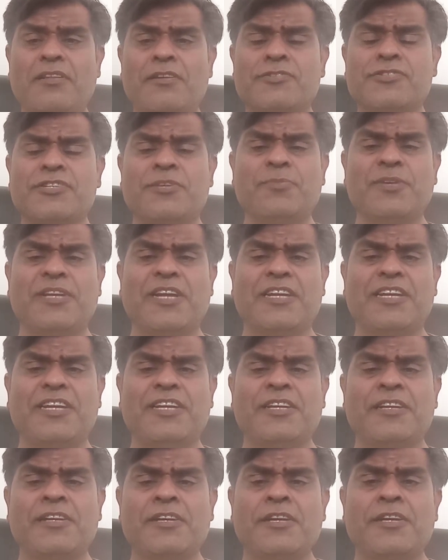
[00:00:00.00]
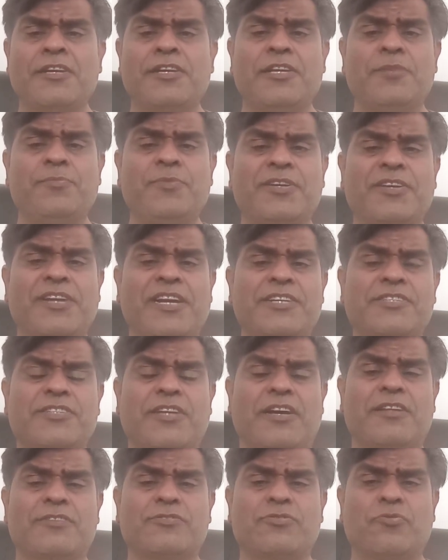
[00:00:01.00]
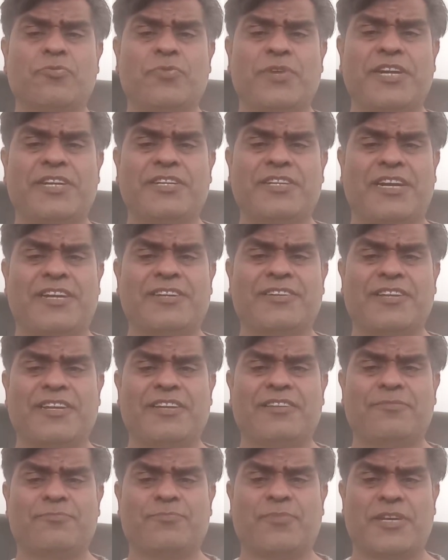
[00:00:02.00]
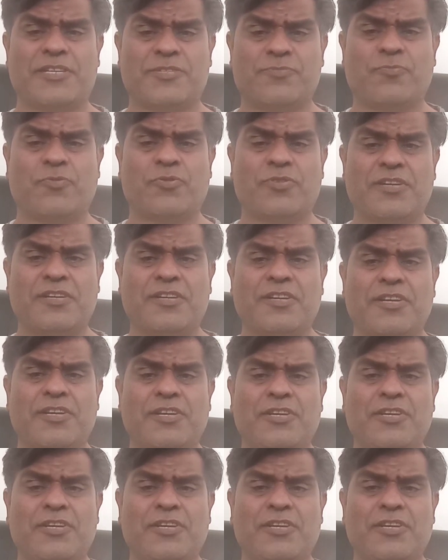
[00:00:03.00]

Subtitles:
Similarly, immigrants also wait until passport.